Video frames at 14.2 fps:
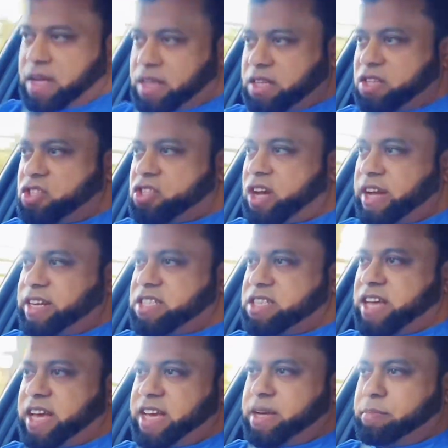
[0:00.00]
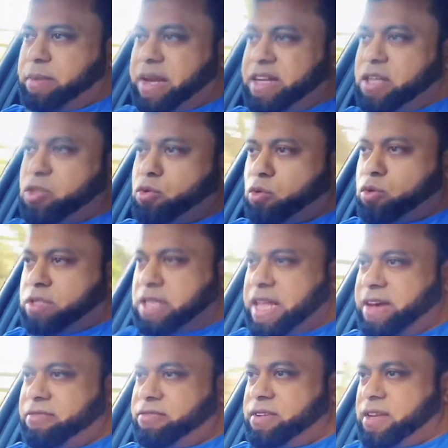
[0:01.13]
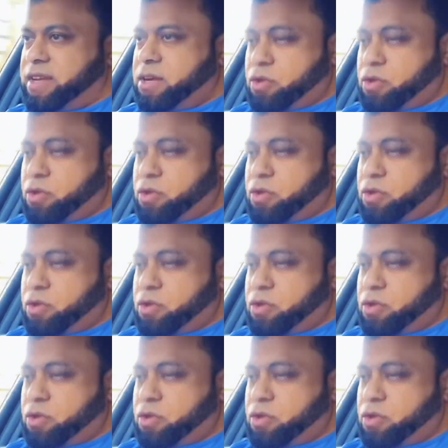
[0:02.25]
This sign is saying bending towards left,